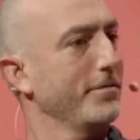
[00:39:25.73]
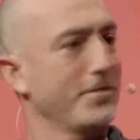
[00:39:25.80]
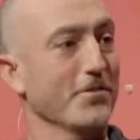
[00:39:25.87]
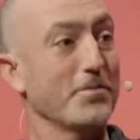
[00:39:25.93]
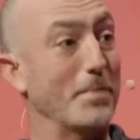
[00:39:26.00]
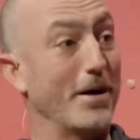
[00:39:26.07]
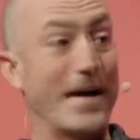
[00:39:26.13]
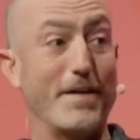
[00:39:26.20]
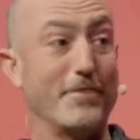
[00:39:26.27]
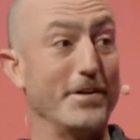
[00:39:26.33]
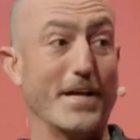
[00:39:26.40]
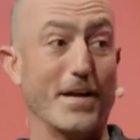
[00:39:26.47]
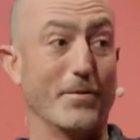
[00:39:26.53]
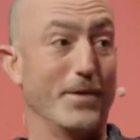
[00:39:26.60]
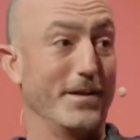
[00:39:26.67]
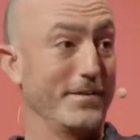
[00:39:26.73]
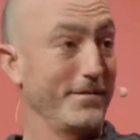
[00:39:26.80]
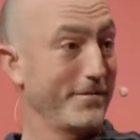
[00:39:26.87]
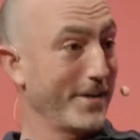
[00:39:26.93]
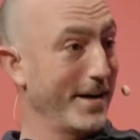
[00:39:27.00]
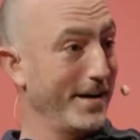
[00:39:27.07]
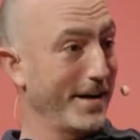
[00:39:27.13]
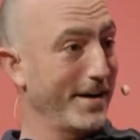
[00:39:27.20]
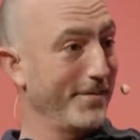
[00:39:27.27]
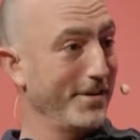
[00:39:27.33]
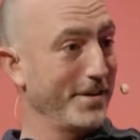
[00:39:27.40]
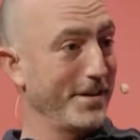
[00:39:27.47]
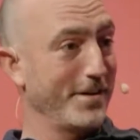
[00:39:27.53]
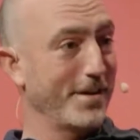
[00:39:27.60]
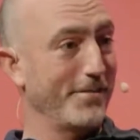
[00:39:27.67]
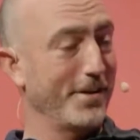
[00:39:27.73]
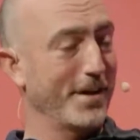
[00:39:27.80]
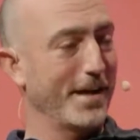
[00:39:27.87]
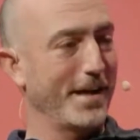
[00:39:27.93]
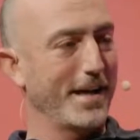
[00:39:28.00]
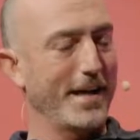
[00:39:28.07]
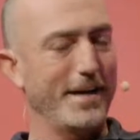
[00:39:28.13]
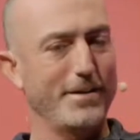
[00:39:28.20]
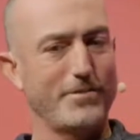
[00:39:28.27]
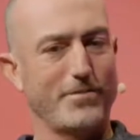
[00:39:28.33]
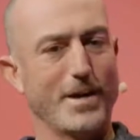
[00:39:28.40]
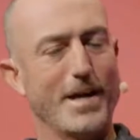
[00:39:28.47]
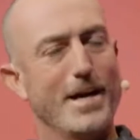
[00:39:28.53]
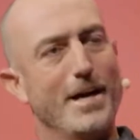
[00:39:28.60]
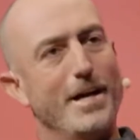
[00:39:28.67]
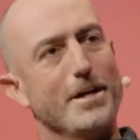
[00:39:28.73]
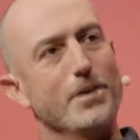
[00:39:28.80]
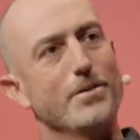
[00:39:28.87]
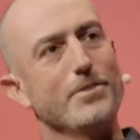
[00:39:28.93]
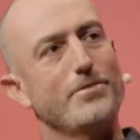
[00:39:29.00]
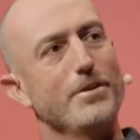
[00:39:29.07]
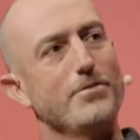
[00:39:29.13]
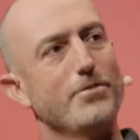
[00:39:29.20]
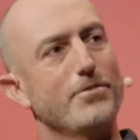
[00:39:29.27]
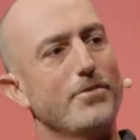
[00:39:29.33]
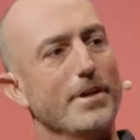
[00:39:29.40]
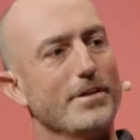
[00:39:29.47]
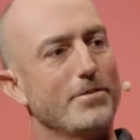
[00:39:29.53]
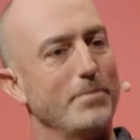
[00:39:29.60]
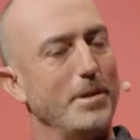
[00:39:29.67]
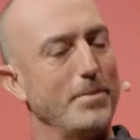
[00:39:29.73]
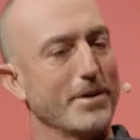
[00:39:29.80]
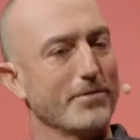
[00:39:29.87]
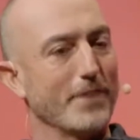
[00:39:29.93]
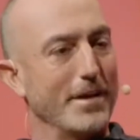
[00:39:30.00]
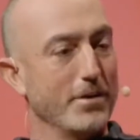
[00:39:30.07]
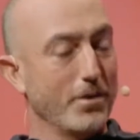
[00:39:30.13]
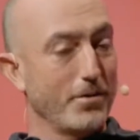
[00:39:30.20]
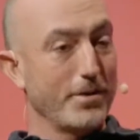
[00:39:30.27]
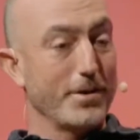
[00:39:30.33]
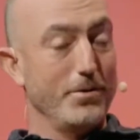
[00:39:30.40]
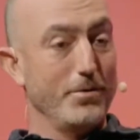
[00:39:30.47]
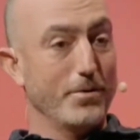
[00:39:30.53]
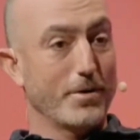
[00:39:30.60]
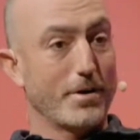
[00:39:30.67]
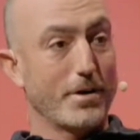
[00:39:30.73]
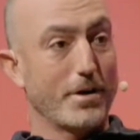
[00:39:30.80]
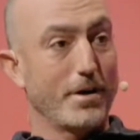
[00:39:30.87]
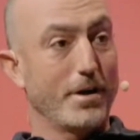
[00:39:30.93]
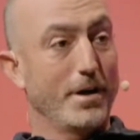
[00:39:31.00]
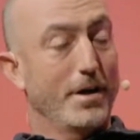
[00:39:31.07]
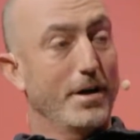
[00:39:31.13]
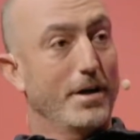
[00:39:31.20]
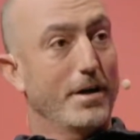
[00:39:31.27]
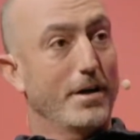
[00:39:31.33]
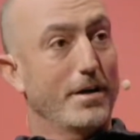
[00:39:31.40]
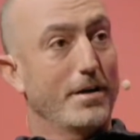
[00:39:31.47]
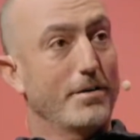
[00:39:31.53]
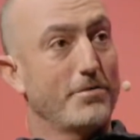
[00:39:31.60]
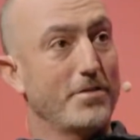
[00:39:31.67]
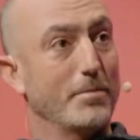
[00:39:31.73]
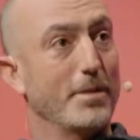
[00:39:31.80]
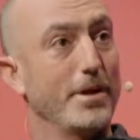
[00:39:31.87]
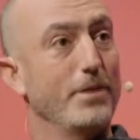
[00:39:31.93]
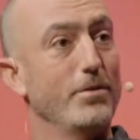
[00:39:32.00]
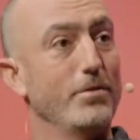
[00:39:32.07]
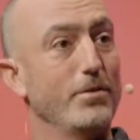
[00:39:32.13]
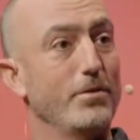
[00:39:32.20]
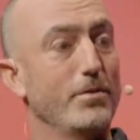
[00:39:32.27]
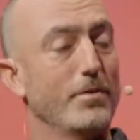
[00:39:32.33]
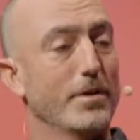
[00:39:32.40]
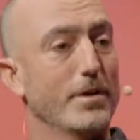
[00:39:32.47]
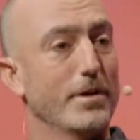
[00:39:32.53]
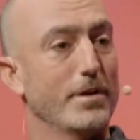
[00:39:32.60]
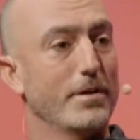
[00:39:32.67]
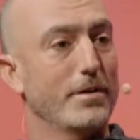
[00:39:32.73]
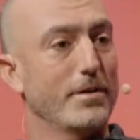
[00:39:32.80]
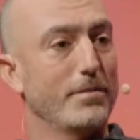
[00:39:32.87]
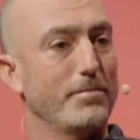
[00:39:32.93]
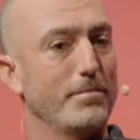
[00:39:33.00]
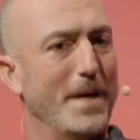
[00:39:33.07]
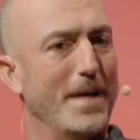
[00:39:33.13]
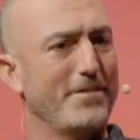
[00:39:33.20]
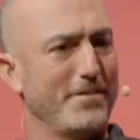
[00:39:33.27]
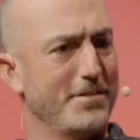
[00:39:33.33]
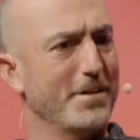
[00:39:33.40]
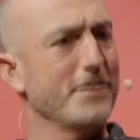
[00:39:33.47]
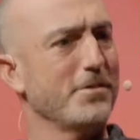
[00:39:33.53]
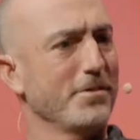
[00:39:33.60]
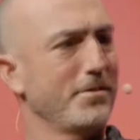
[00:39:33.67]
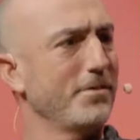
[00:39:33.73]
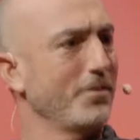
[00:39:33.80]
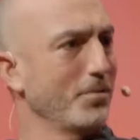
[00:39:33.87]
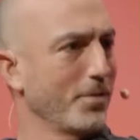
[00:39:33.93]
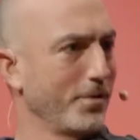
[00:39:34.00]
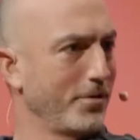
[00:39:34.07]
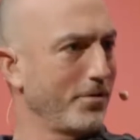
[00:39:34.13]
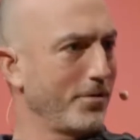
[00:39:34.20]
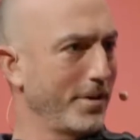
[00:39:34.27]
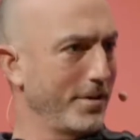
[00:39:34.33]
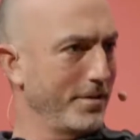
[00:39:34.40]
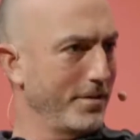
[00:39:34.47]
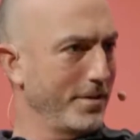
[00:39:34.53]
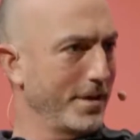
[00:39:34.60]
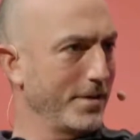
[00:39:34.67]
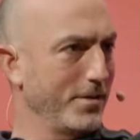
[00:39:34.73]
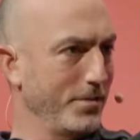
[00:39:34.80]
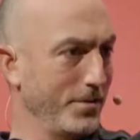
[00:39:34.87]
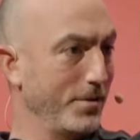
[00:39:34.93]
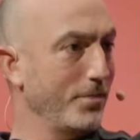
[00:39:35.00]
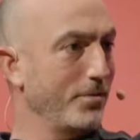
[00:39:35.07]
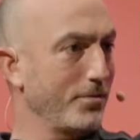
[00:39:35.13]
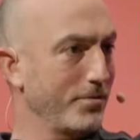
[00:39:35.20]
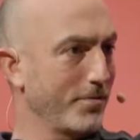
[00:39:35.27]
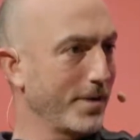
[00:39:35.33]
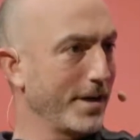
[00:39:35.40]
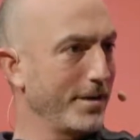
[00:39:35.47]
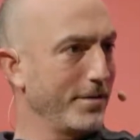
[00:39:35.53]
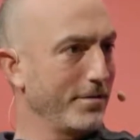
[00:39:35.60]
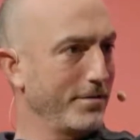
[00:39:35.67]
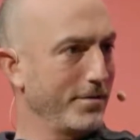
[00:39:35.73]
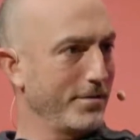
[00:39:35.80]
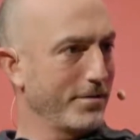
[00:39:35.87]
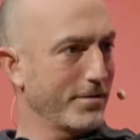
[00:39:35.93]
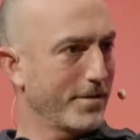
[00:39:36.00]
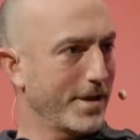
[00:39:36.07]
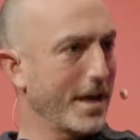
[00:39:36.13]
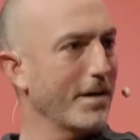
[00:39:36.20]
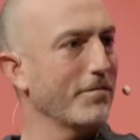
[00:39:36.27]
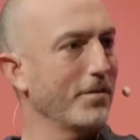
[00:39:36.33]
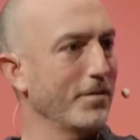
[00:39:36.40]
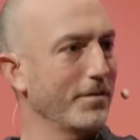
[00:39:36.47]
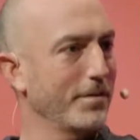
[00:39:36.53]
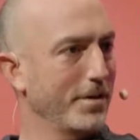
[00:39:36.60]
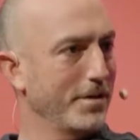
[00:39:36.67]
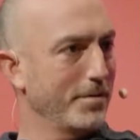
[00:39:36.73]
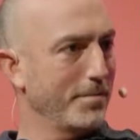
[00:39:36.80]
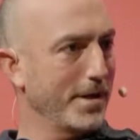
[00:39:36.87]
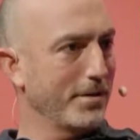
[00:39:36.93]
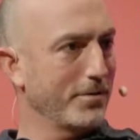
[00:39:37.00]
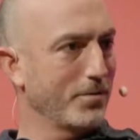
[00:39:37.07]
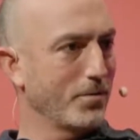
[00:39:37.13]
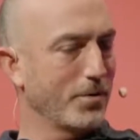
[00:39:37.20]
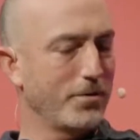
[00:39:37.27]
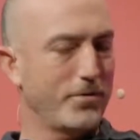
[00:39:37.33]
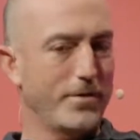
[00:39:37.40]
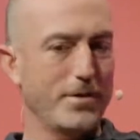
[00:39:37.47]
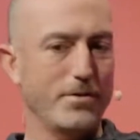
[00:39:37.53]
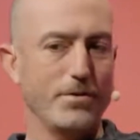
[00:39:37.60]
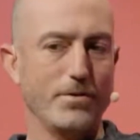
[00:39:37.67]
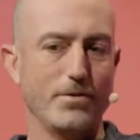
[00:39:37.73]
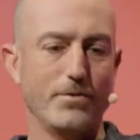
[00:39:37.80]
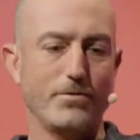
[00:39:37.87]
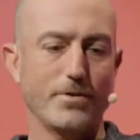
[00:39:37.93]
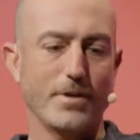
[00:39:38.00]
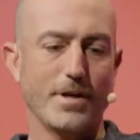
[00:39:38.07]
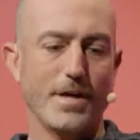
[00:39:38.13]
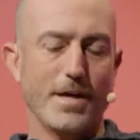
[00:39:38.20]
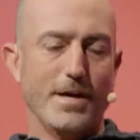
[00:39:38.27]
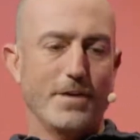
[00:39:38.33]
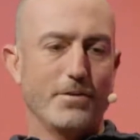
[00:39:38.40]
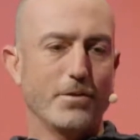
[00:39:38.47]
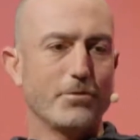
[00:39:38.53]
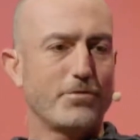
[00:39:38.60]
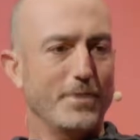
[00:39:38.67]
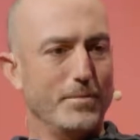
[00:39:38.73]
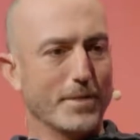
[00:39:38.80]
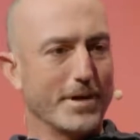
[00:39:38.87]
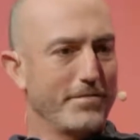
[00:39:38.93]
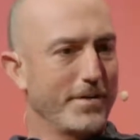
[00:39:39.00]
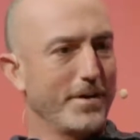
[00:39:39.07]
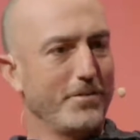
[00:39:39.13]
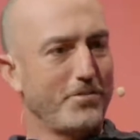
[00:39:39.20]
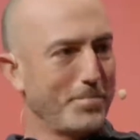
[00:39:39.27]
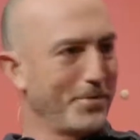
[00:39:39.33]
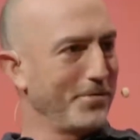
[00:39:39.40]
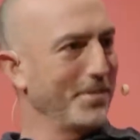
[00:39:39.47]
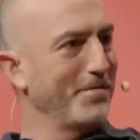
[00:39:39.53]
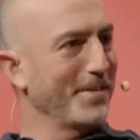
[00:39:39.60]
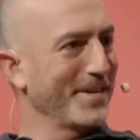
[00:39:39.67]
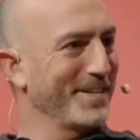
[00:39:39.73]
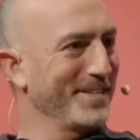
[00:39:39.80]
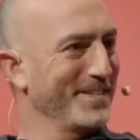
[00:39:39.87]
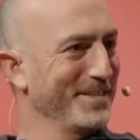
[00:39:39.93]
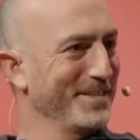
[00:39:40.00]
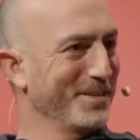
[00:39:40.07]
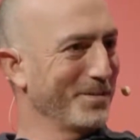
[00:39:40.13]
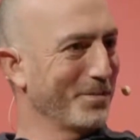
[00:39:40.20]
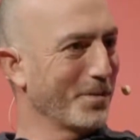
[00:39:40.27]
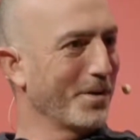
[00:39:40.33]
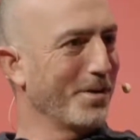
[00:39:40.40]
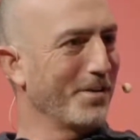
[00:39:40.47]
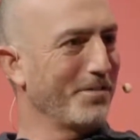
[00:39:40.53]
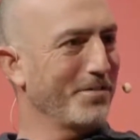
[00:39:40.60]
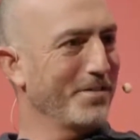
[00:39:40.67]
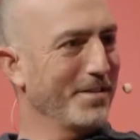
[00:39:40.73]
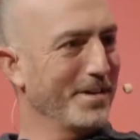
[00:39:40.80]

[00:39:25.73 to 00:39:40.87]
just about every dinner with, right? Every dinner, every night. And it's interesting to me because I know that you are somebody who pays attention to the words that you use, right? You're careful about the words that you use, and those seem like very specific words.